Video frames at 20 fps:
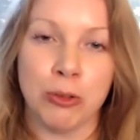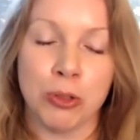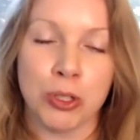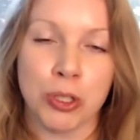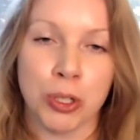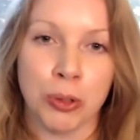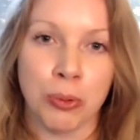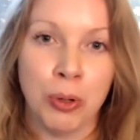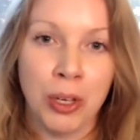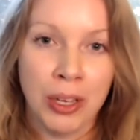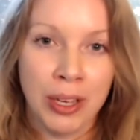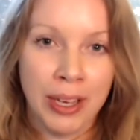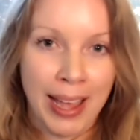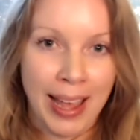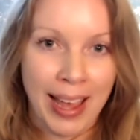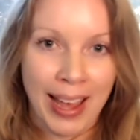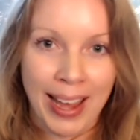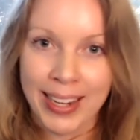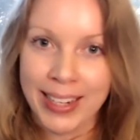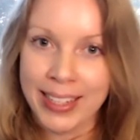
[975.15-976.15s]
So
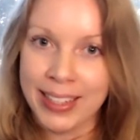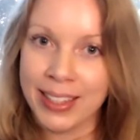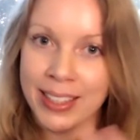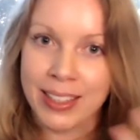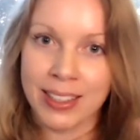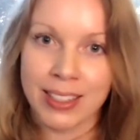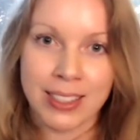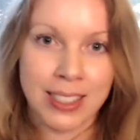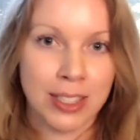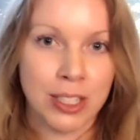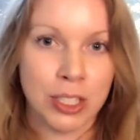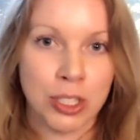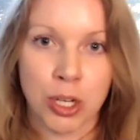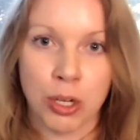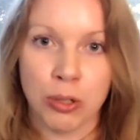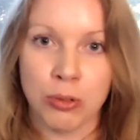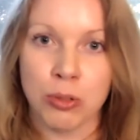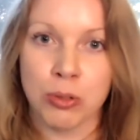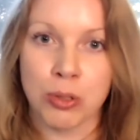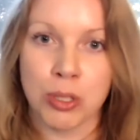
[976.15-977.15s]
anything that's in the
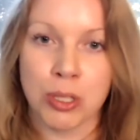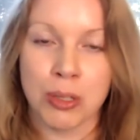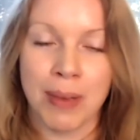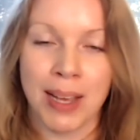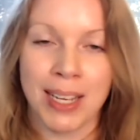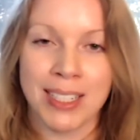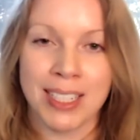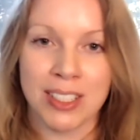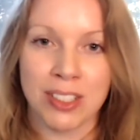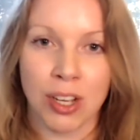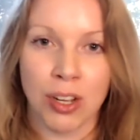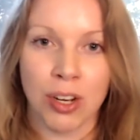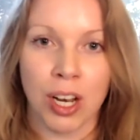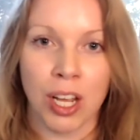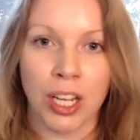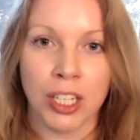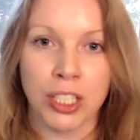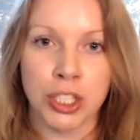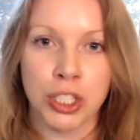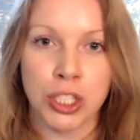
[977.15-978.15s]
Total Somatics
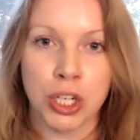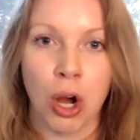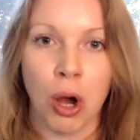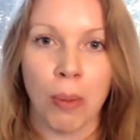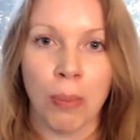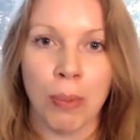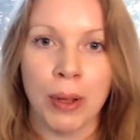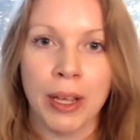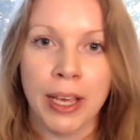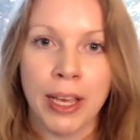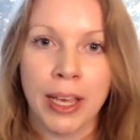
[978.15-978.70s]
online shop,